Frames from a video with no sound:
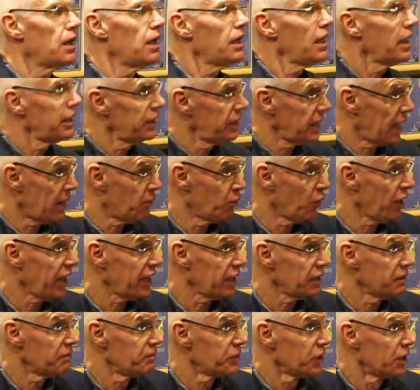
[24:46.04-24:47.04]
in that
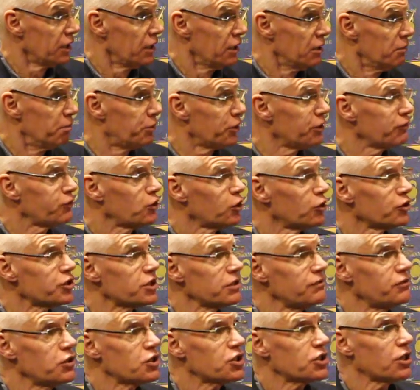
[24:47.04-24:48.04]
way. But of course,
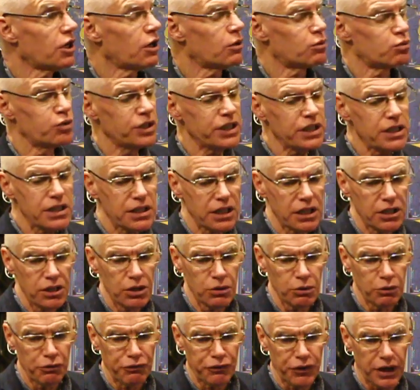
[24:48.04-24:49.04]
if you start reading,
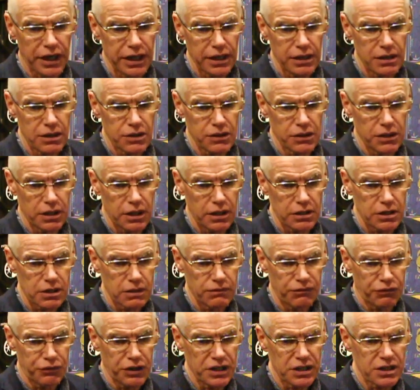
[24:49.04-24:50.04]
you'll find that,
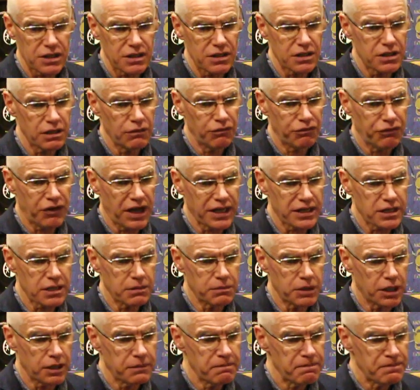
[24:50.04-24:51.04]
for instance, in
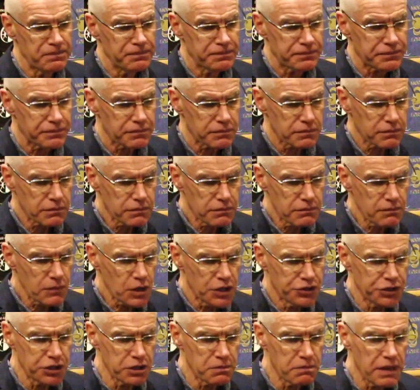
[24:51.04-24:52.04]
Fatima,
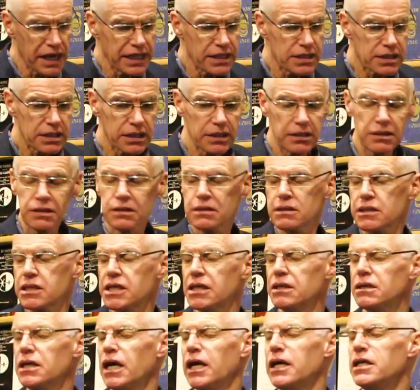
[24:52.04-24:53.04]
the amazing
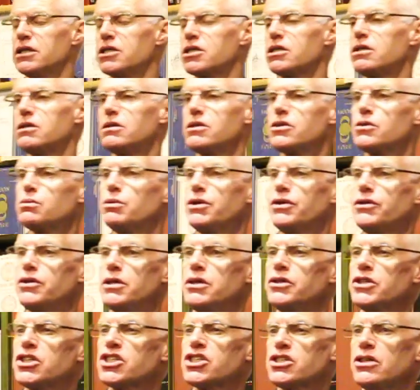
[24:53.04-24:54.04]
incidents with the,
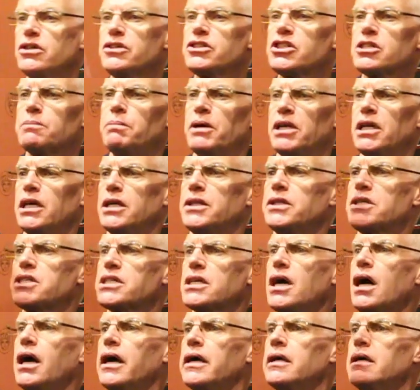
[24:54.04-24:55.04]
the sun spinning in the
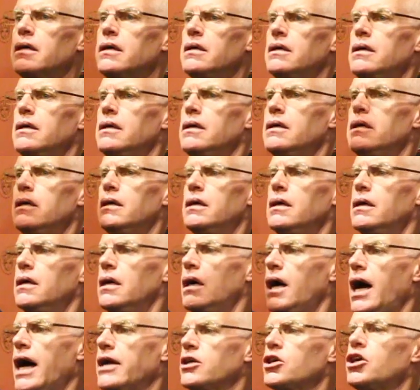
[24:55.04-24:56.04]
sky
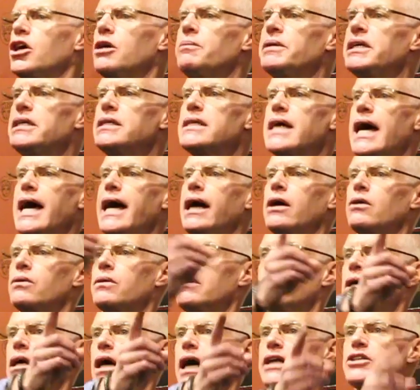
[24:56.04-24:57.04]
and coming down
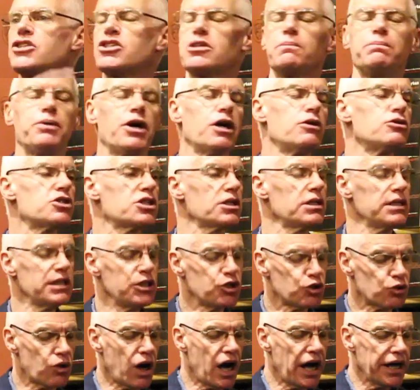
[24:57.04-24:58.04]
and supposedly
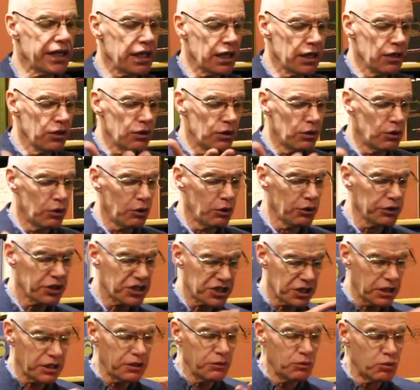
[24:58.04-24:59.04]
drying all because
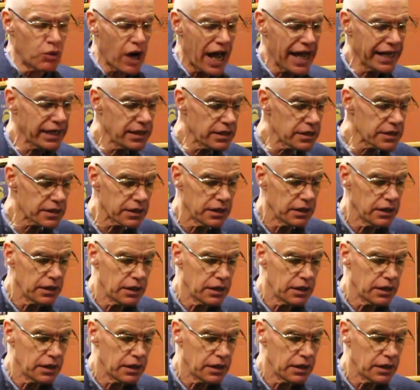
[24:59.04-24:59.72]
it had rained